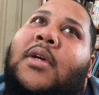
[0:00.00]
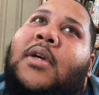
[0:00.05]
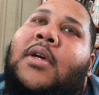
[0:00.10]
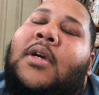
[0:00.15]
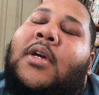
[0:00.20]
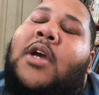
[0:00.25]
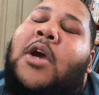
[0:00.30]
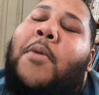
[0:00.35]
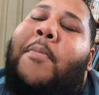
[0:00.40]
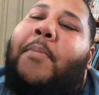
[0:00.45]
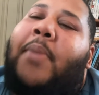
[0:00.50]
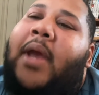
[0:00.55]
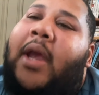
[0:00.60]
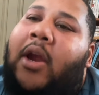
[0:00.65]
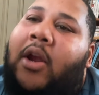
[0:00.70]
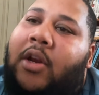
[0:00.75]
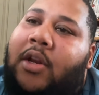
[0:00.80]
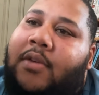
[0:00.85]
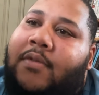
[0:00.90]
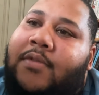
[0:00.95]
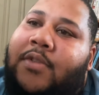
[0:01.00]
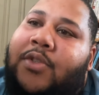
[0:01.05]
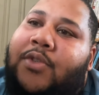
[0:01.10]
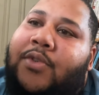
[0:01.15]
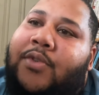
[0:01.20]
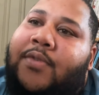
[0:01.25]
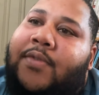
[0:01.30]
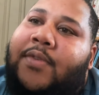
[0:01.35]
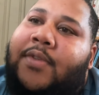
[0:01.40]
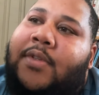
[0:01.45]
comparative
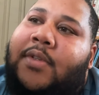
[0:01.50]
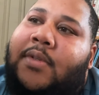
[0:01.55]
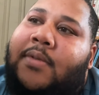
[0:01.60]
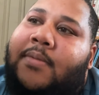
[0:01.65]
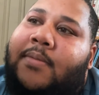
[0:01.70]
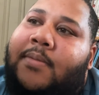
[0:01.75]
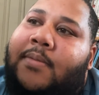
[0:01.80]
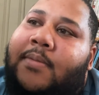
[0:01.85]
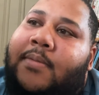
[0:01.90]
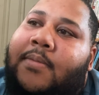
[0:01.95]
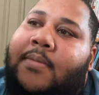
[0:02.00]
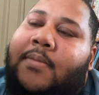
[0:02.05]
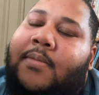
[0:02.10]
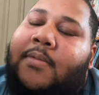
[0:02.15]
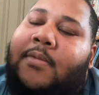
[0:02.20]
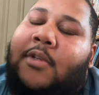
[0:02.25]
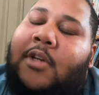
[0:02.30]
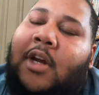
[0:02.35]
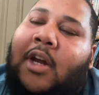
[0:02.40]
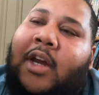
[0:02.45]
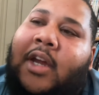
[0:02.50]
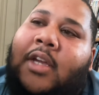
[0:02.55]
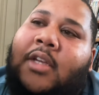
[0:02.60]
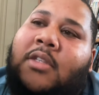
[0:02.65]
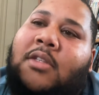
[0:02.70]
truth. All right,